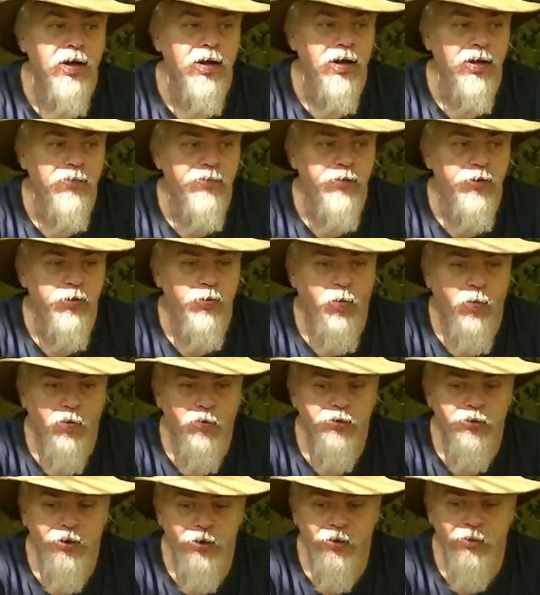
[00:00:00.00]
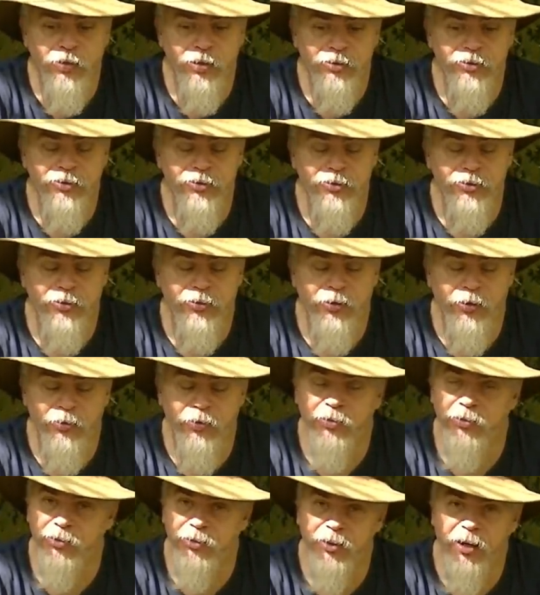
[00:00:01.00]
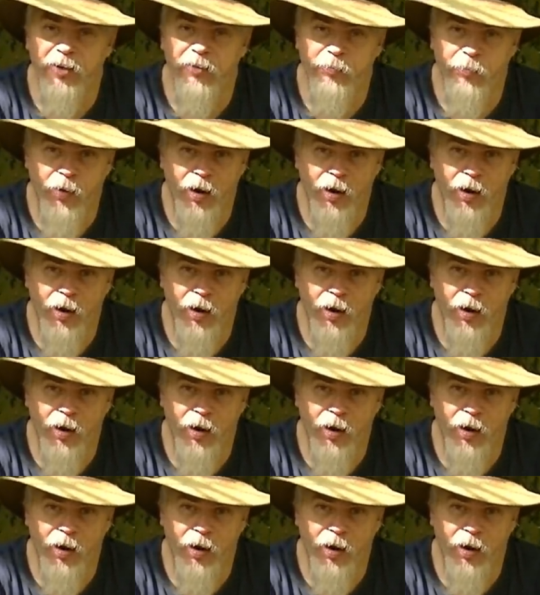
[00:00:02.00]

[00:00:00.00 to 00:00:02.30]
If you want to do this as a do-it-yourself